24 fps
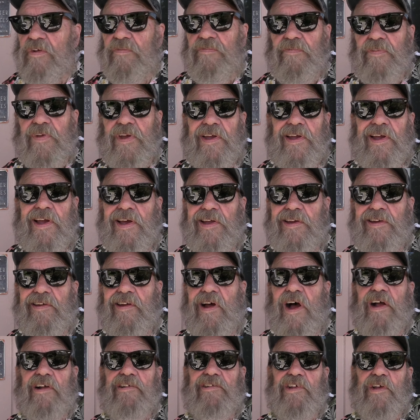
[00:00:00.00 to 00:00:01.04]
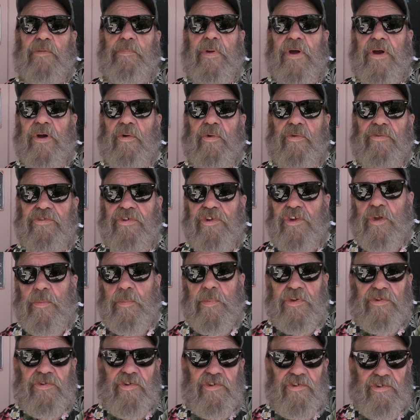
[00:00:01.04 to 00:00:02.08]
If they had toxic barrels in the
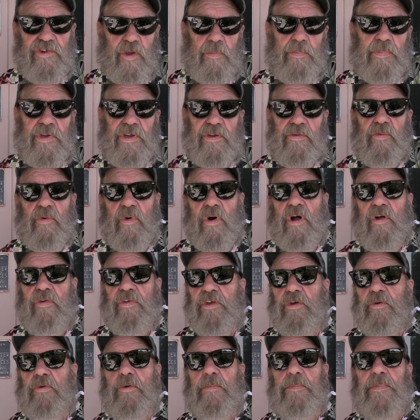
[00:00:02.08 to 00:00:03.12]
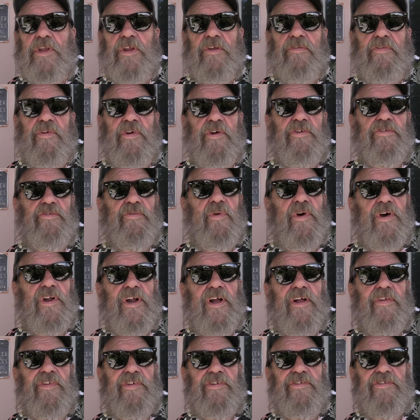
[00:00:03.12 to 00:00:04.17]
Mississippi, Wally would be the first one
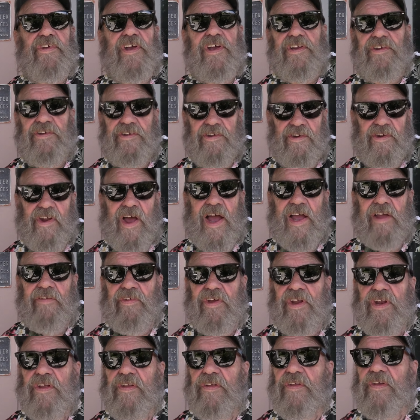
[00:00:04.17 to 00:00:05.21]
on the site to dive it.